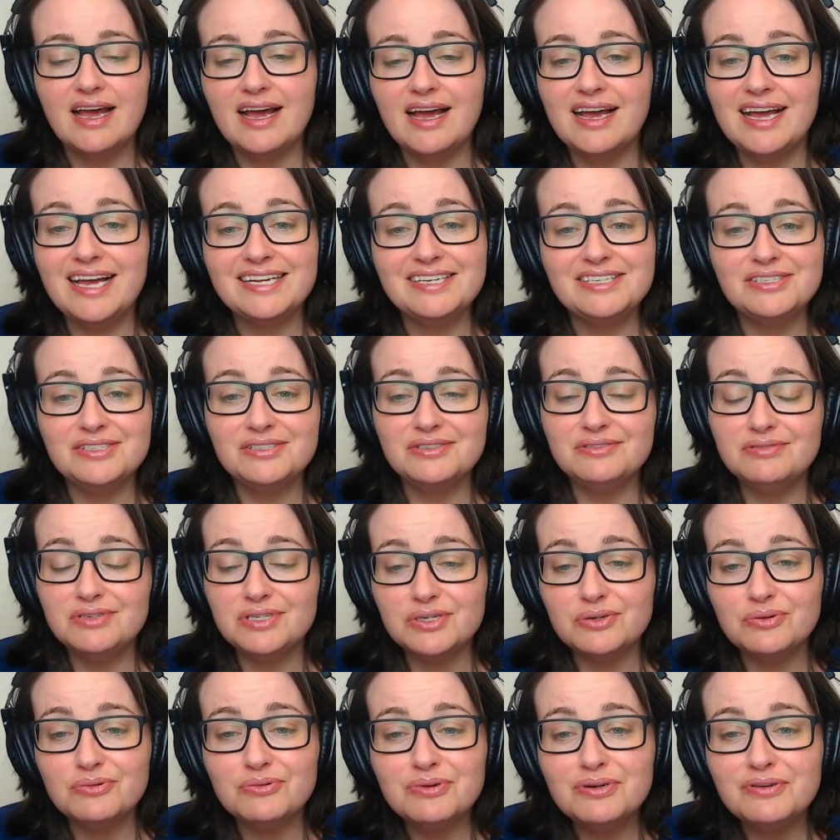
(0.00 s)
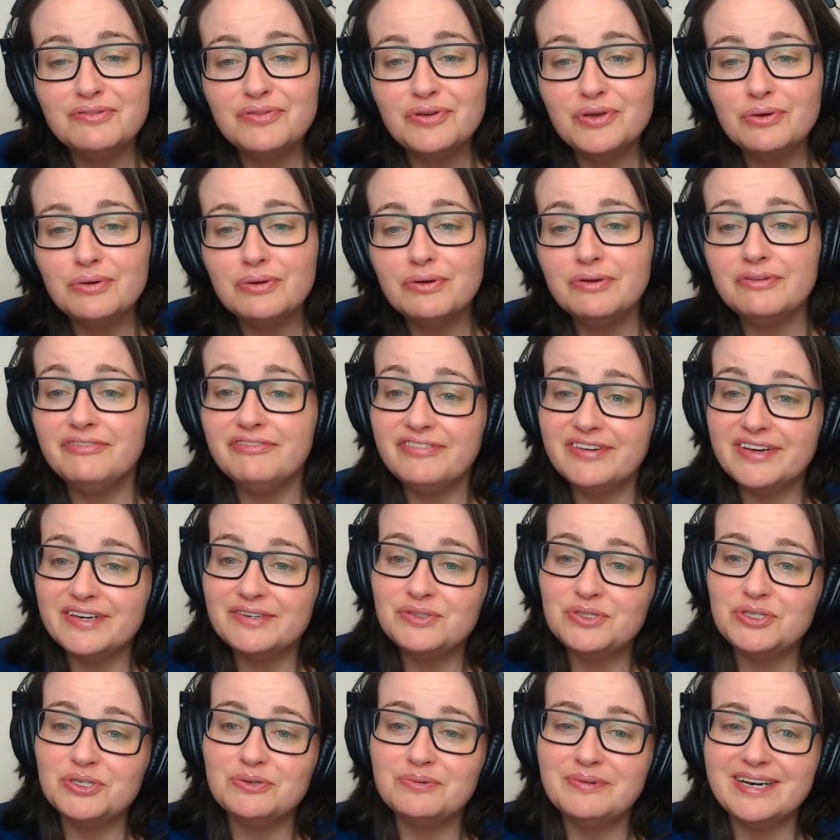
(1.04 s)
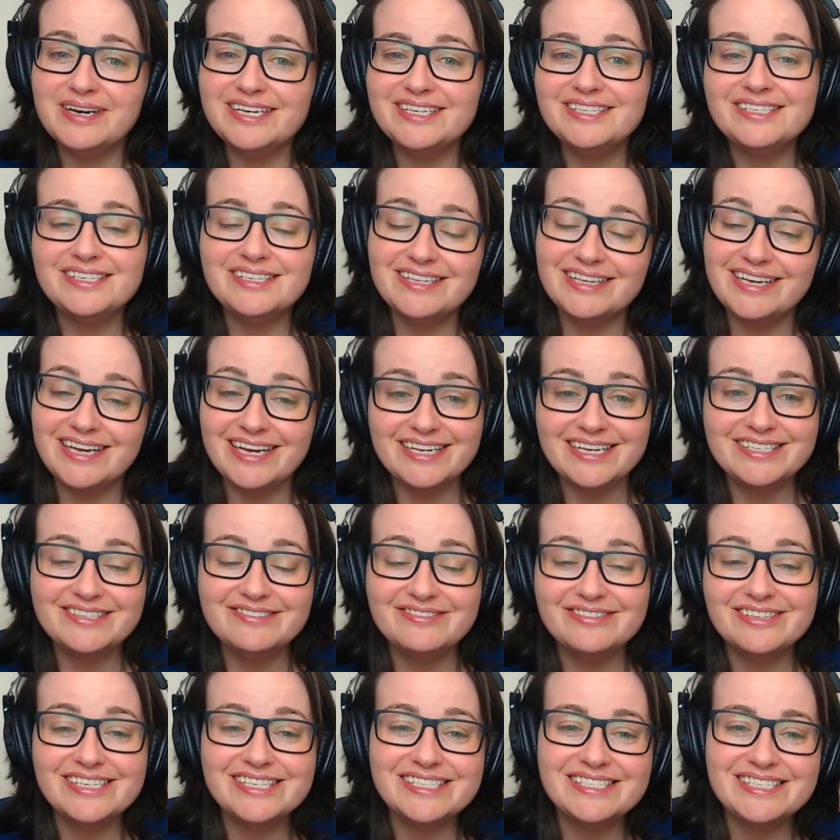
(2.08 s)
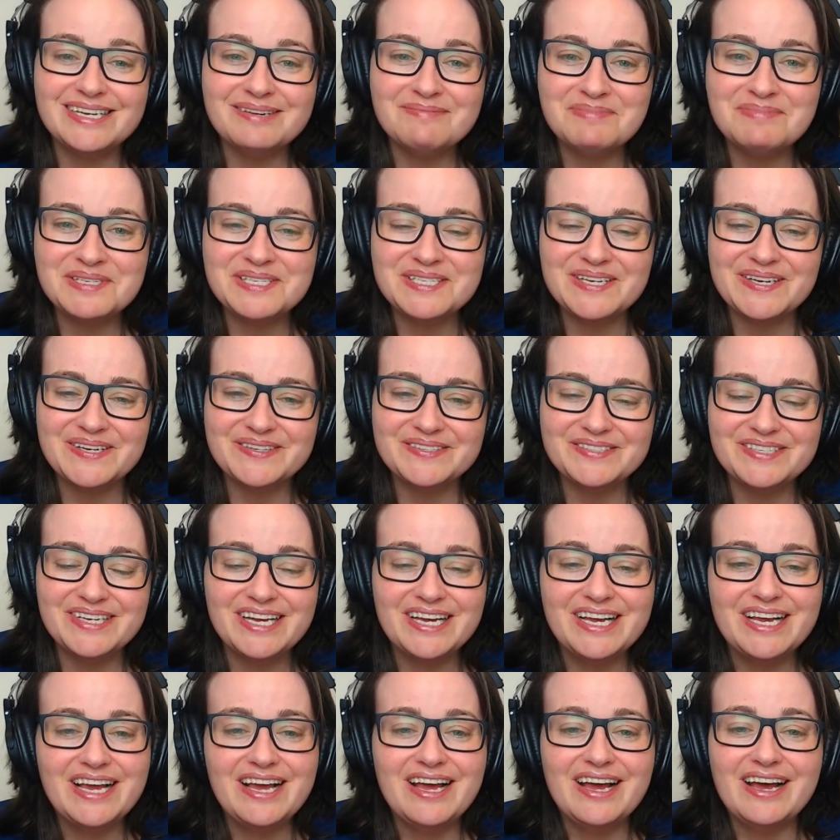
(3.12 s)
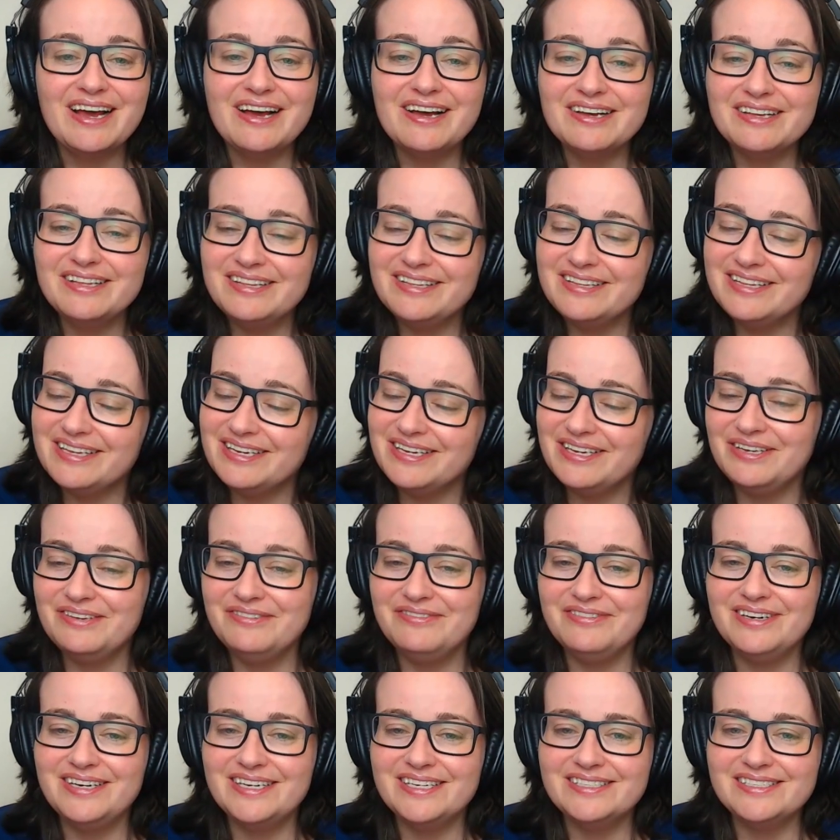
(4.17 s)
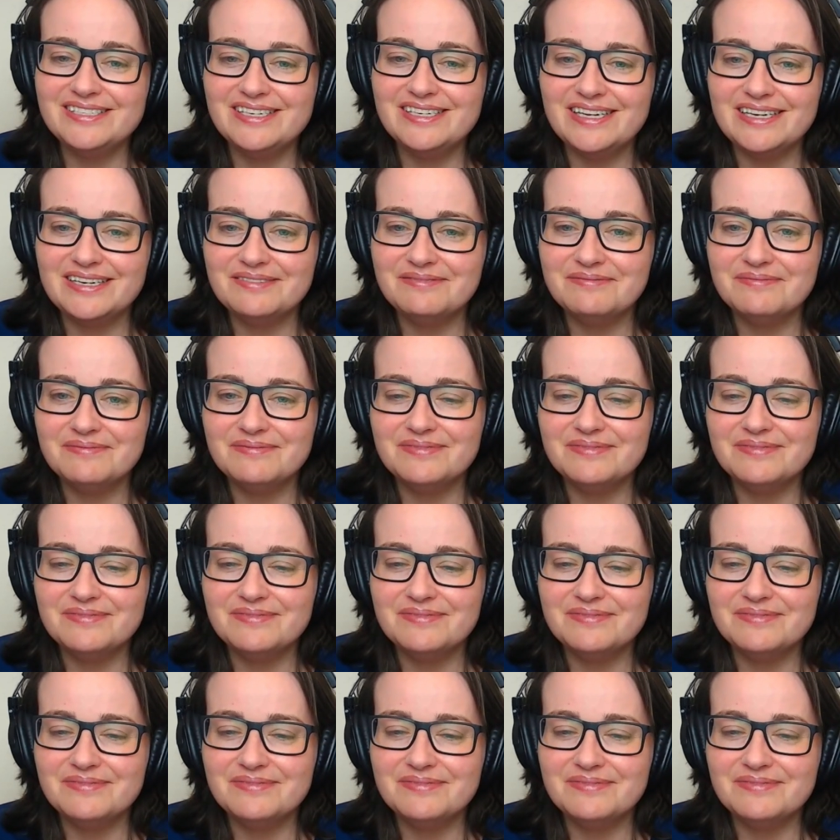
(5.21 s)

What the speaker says: And to all of you who found your way to the end of this episode, I thank you for listening.